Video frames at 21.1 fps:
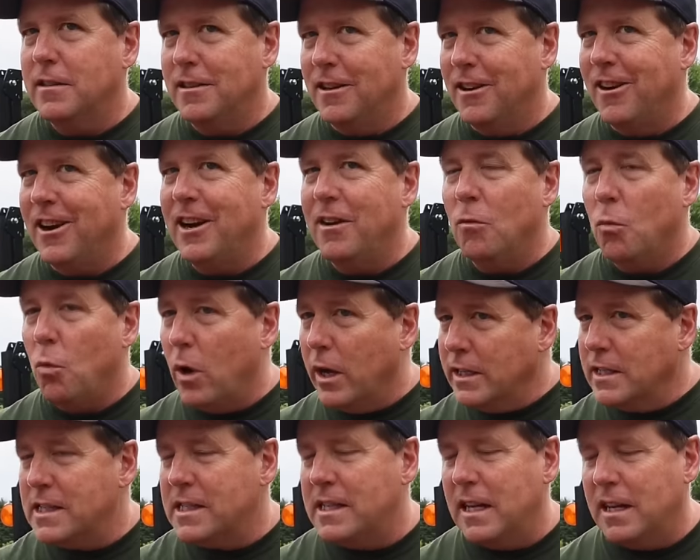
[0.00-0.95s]
All right.
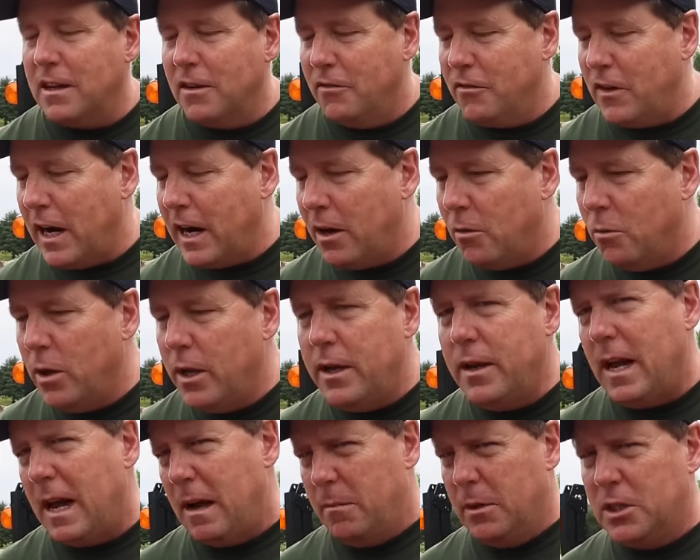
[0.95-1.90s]
One stick of firewood.
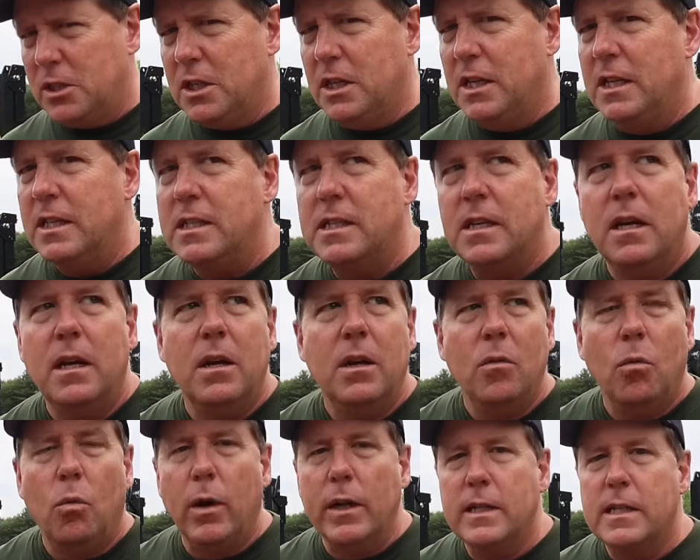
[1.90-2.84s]
How much is
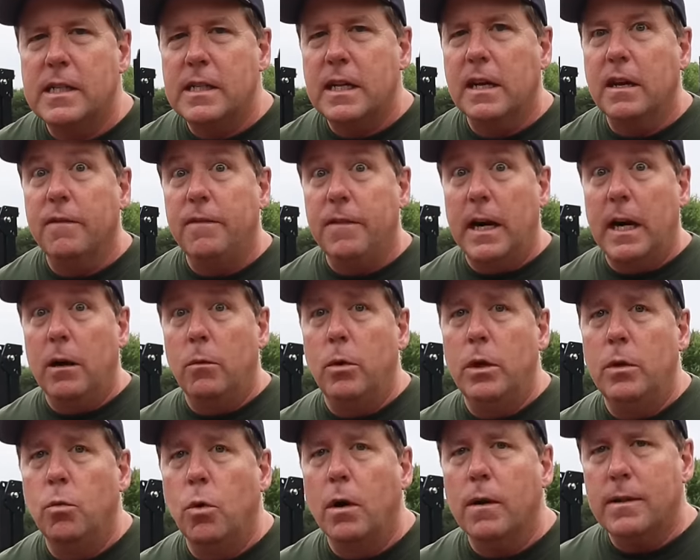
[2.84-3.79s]
one stick of
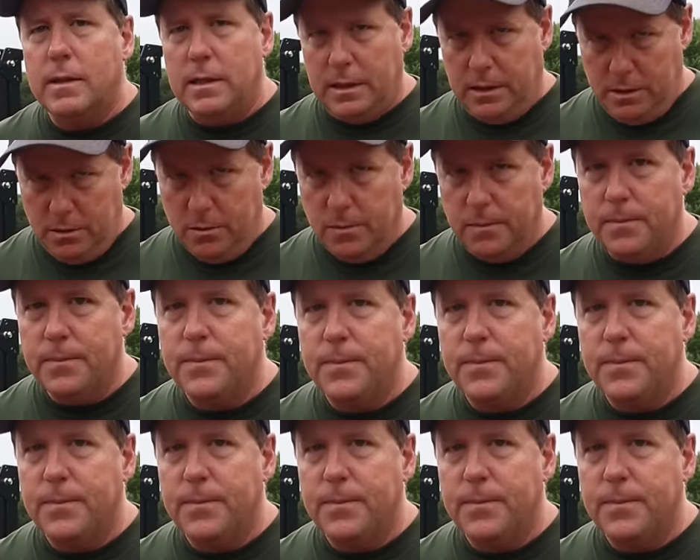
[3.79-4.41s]
firewood worth to you?